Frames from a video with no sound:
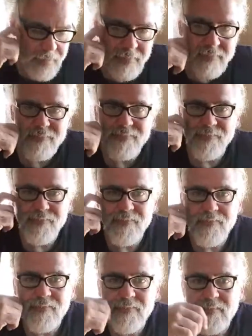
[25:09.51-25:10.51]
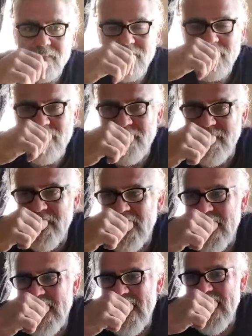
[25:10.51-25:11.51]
Are you in Colorado too, Leslie?